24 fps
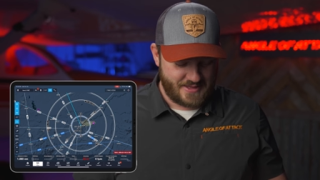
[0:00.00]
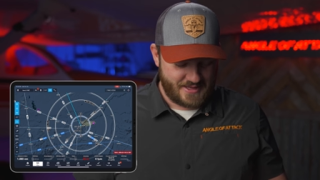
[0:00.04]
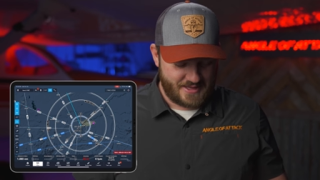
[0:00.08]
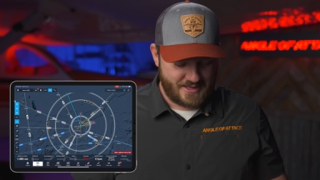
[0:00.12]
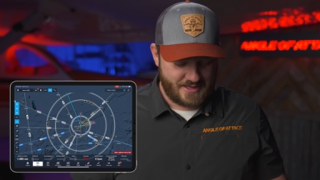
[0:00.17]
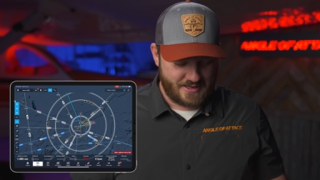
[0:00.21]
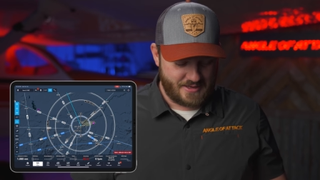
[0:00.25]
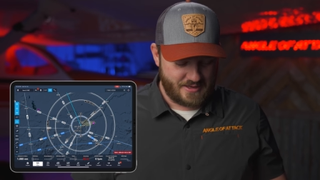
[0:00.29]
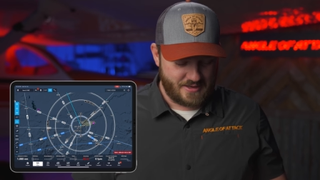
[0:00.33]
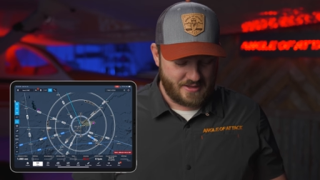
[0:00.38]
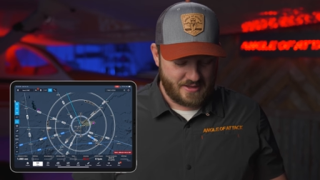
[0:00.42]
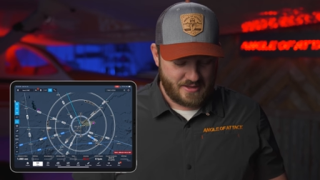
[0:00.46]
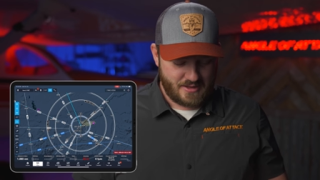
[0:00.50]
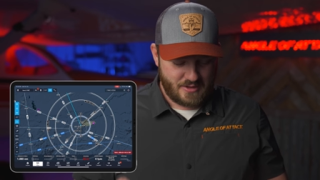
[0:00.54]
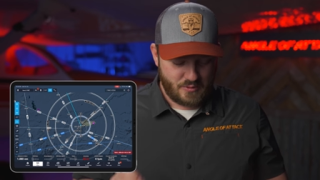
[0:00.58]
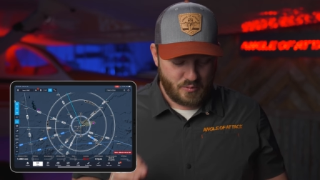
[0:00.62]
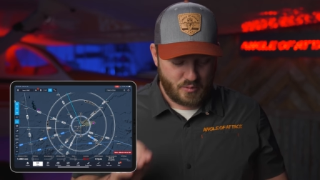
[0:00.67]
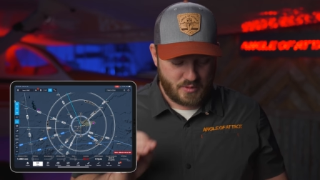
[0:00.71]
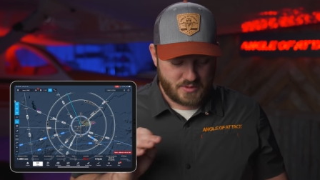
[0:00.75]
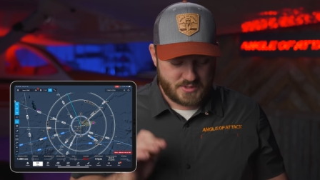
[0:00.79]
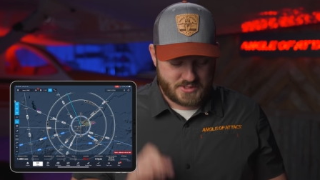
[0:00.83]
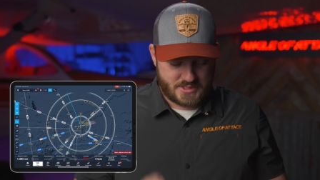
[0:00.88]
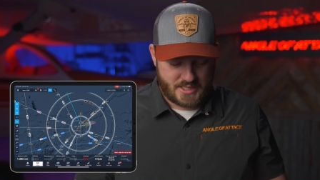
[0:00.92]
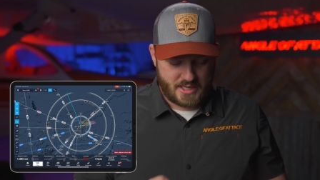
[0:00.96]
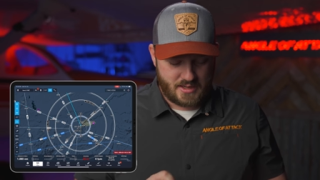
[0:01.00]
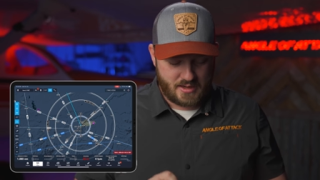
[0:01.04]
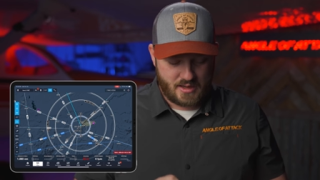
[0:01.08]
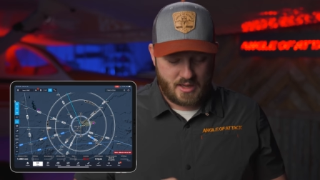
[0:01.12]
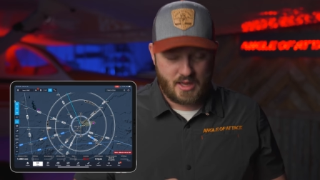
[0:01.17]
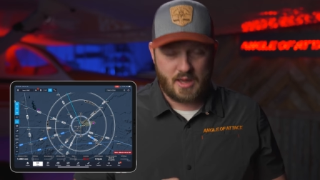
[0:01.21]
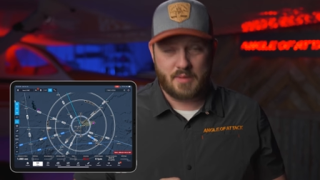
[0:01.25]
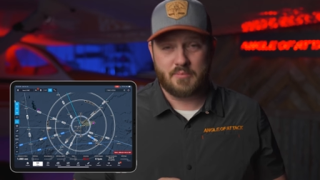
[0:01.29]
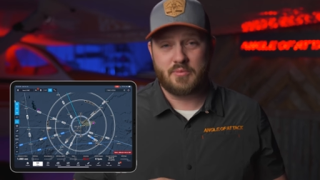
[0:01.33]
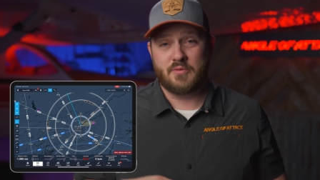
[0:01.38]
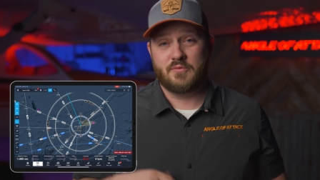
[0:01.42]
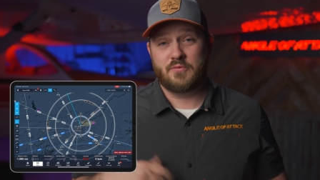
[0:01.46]
then we're set
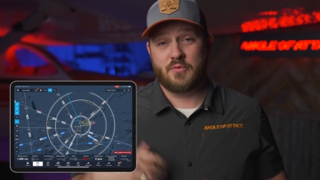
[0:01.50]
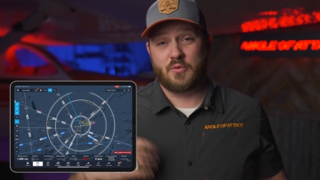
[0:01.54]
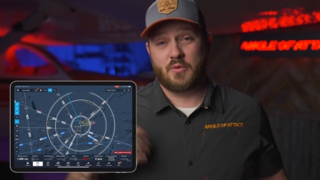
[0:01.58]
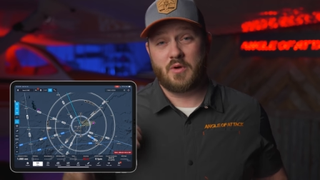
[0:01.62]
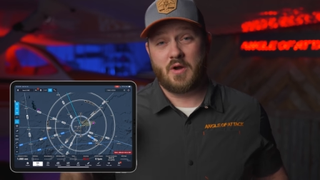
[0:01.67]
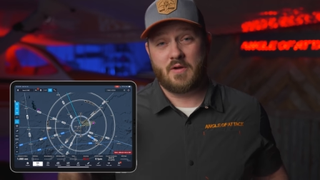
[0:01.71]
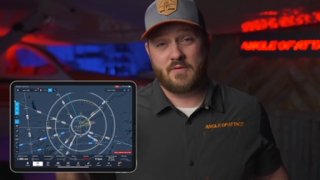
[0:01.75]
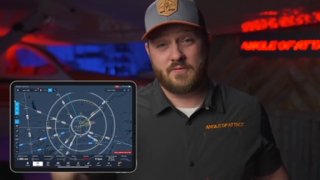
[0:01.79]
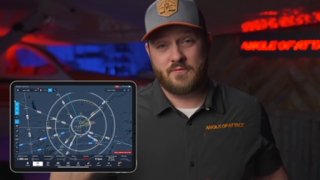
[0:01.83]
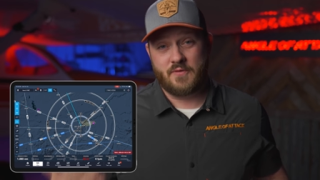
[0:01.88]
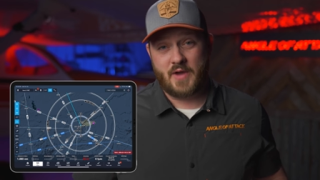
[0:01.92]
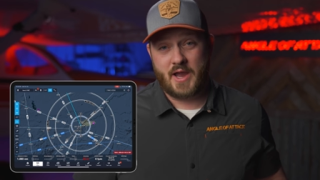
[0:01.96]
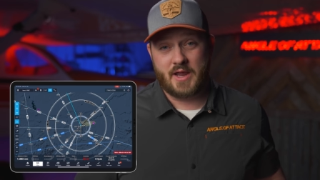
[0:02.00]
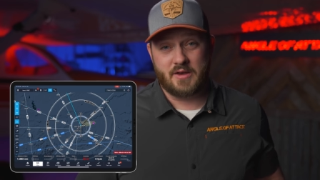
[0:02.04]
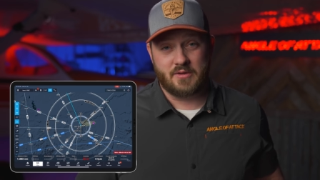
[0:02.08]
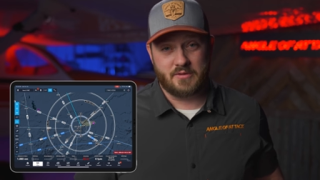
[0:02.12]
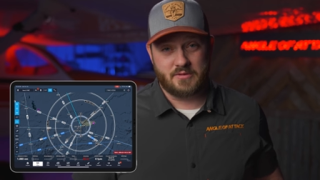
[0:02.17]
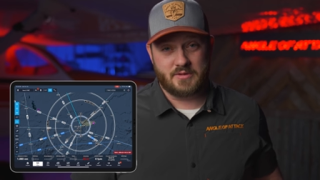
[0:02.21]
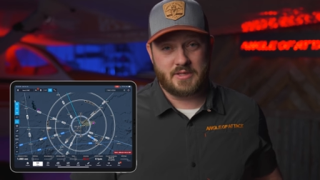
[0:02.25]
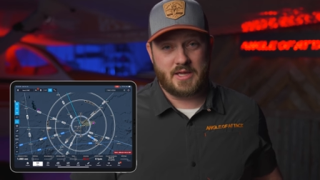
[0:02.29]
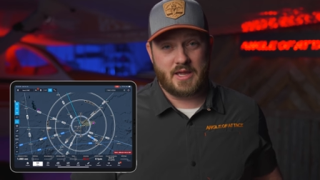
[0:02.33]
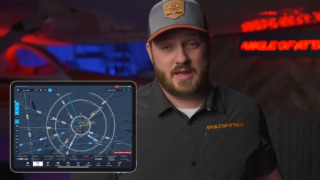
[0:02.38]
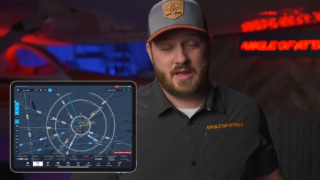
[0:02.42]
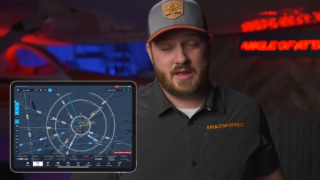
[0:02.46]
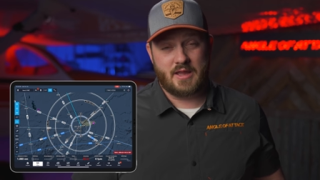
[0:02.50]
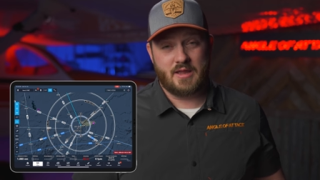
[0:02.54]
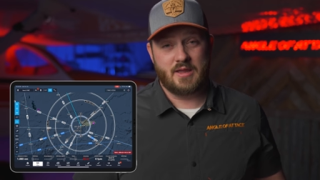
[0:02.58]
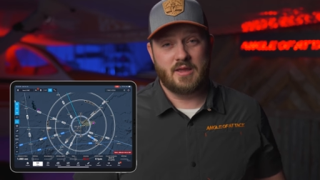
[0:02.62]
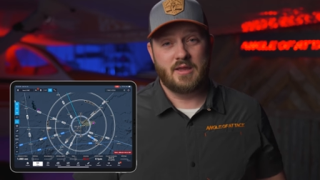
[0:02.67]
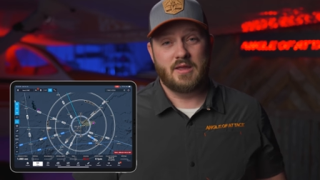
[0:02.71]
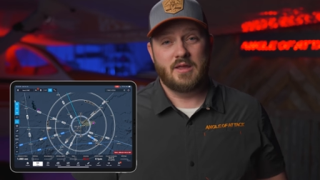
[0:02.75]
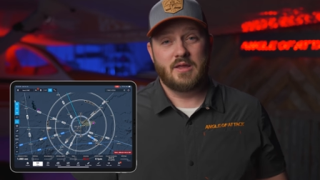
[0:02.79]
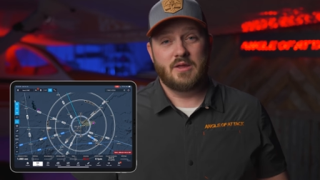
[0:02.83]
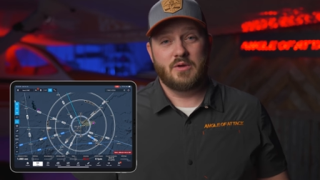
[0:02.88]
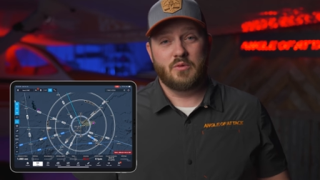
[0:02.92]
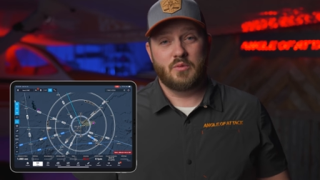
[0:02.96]
up for our final day,
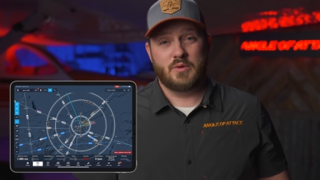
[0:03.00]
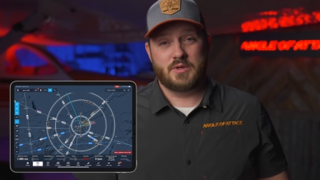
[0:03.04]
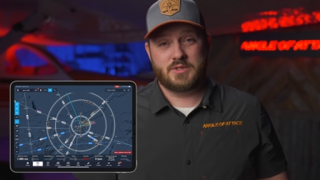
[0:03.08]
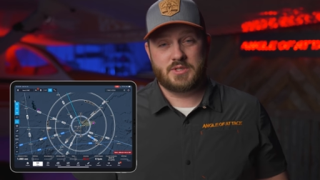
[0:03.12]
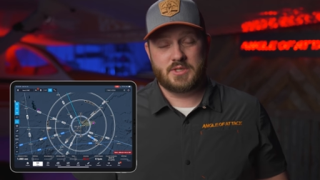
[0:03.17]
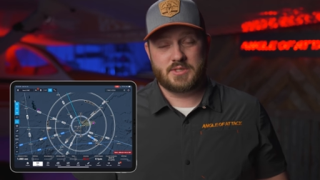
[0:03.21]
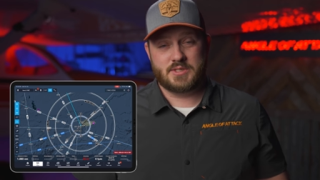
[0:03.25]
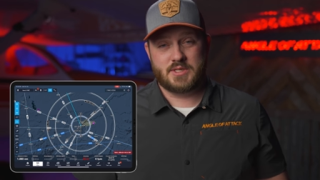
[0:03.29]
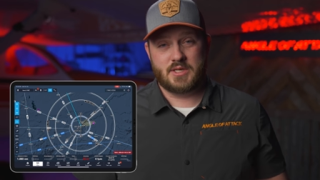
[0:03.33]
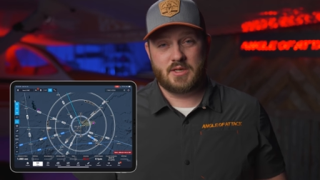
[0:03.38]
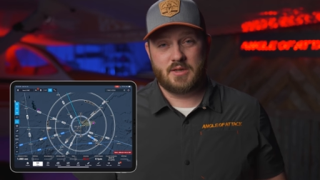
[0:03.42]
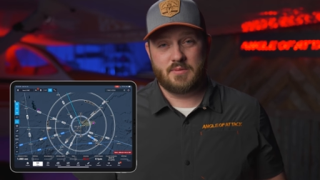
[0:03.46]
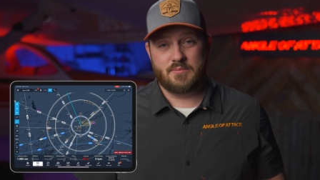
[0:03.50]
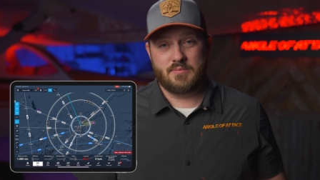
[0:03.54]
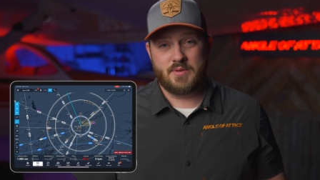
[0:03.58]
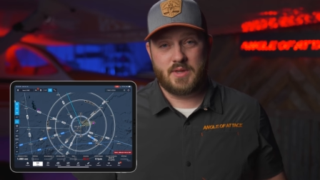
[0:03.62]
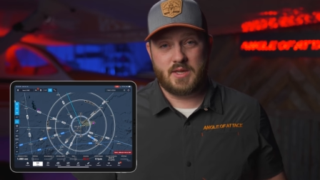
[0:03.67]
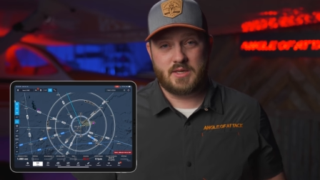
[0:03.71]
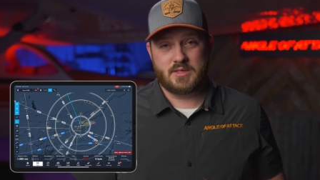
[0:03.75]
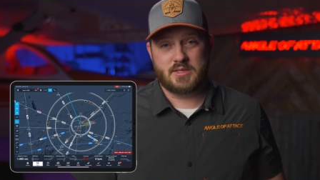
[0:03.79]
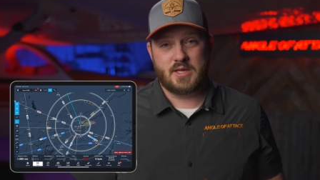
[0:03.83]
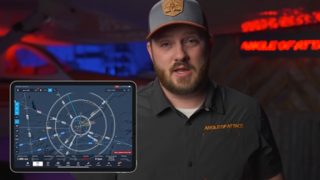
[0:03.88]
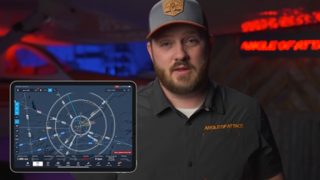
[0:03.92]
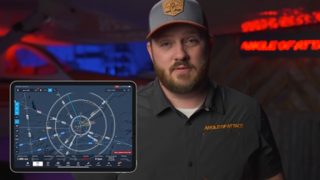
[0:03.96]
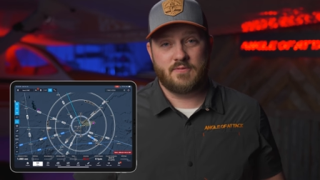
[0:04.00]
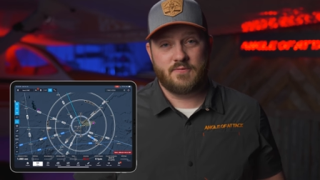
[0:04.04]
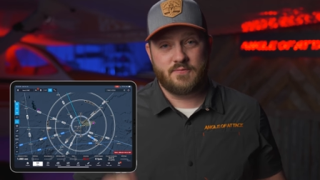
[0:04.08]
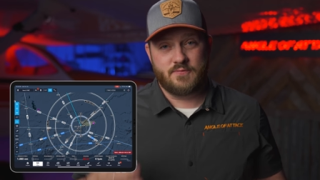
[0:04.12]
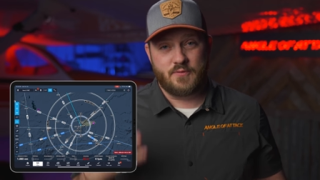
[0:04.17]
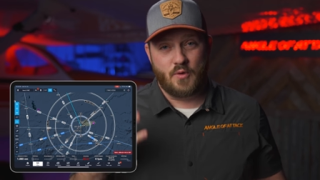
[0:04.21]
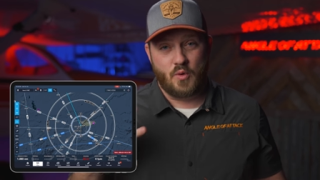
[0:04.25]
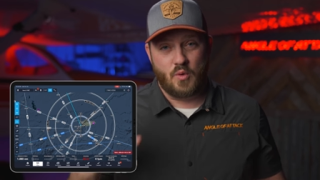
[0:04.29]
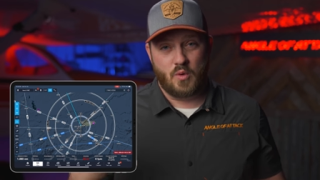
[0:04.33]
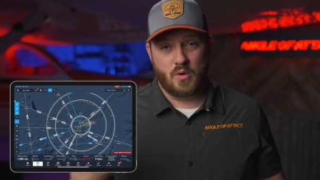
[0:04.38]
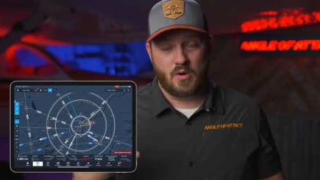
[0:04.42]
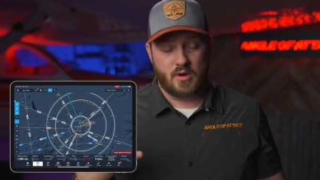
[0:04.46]
which is gonna be day
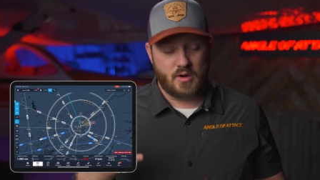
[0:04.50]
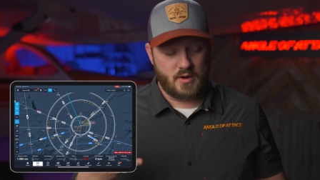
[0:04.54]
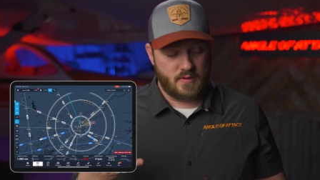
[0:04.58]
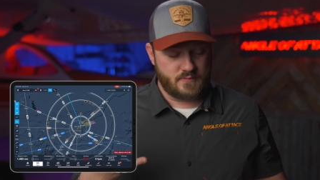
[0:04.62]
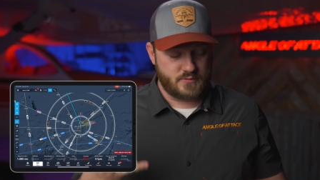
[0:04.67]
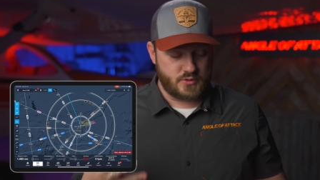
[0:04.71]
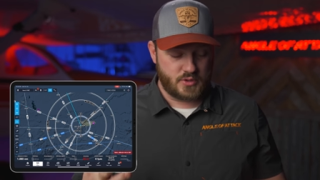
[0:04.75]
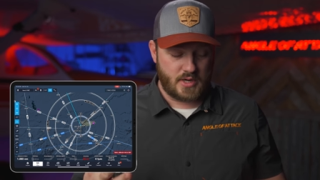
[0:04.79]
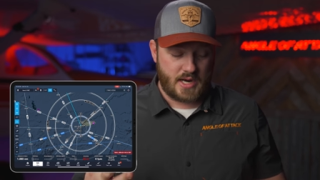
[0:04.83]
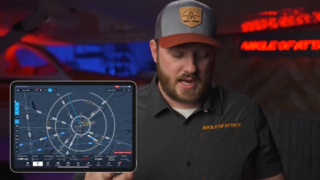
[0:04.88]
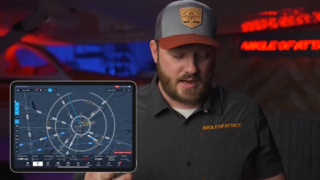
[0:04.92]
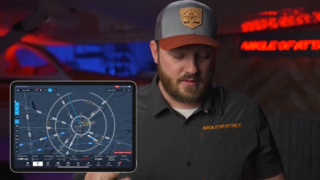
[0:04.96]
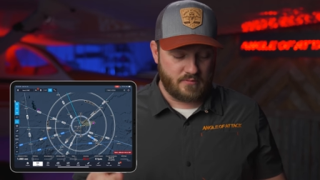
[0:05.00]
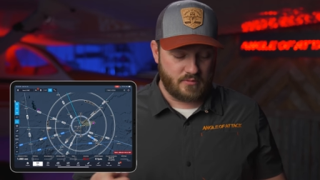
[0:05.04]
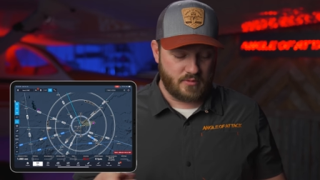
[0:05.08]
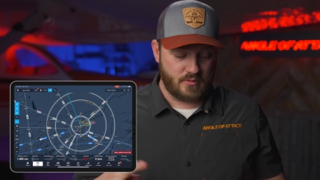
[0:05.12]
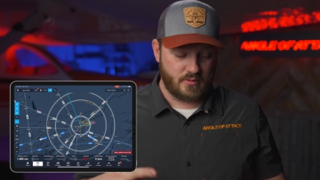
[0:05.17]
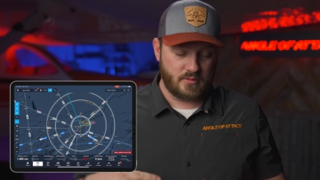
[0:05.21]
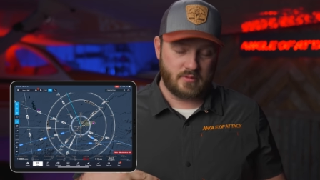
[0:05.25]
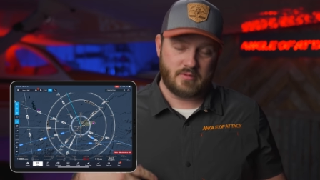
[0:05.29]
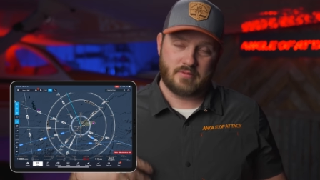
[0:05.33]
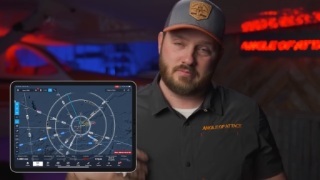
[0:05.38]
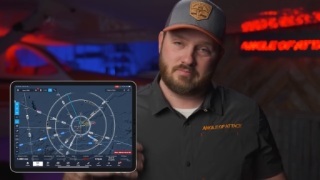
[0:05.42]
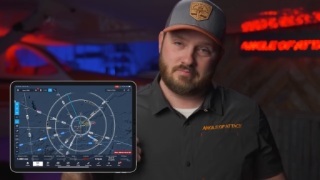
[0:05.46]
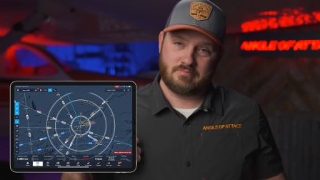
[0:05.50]
four of travel.